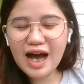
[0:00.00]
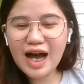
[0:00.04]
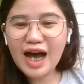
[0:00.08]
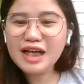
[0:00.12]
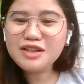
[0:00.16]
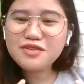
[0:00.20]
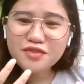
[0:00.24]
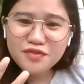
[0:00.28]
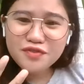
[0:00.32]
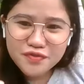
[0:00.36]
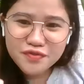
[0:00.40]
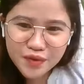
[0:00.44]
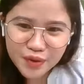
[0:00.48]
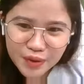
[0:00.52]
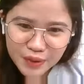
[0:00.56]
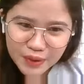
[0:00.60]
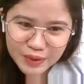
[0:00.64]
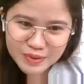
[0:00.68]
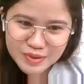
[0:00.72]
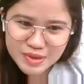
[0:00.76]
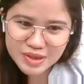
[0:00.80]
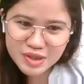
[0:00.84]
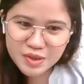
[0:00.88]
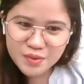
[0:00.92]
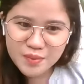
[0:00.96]
at
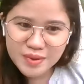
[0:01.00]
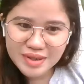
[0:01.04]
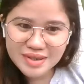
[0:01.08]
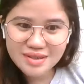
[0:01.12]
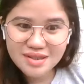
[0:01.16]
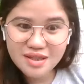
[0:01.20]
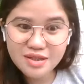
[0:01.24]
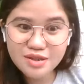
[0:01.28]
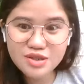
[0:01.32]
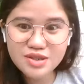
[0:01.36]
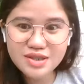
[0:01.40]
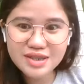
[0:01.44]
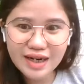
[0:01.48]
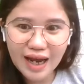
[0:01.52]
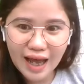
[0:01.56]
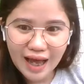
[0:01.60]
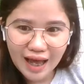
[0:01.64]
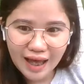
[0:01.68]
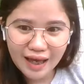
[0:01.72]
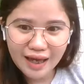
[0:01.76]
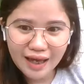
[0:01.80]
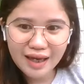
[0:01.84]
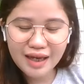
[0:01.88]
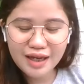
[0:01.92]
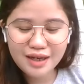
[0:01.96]
first he was
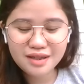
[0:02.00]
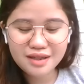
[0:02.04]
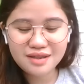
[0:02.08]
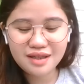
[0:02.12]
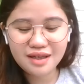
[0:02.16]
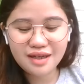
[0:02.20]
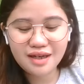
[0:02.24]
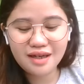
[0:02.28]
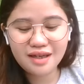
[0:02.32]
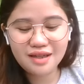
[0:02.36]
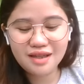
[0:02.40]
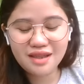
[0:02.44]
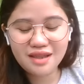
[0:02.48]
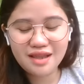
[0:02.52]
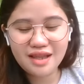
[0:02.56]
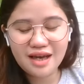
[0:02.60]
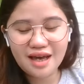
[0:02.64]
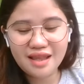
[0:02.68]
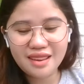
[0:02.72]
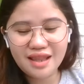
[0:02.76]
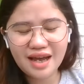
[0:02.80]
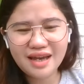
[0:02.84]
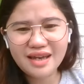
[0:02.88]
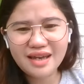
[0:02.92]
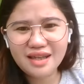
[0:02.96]
shy.
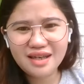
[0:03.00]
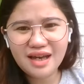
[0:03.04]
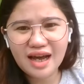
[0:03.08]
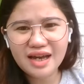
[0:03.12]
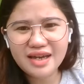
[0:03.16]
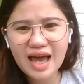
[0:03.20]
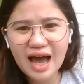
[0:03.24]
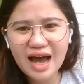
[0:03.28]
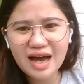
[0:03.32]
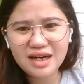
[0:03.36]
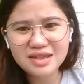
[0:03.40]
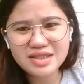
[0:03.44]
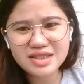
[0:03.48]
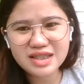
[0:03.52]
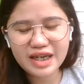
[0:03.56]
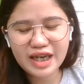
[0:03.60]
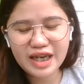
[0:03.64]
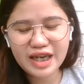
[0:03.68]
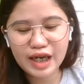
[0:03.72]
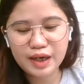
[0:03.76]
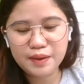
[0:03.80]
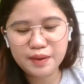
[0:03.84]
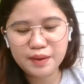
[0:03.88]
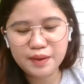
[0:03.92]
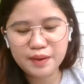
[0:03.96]
Then I asked
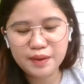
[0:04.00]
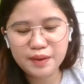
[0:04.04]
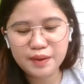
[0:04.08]
him,